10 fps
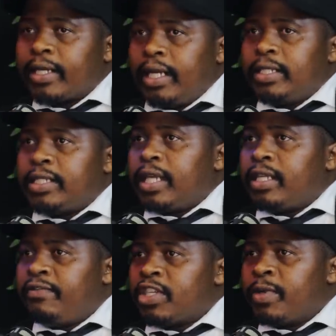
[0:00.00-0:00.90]
Real
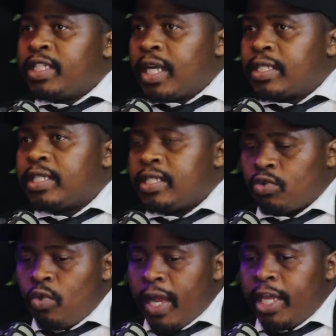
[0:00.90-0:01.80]
estate investment trust
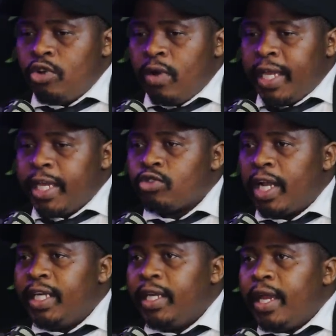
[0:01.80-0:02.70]
is where you are
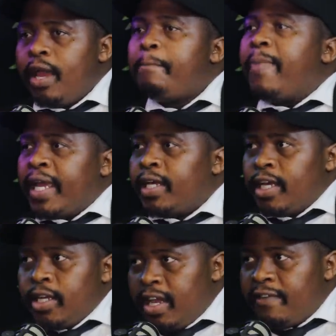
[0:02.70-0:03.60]
actually buying an,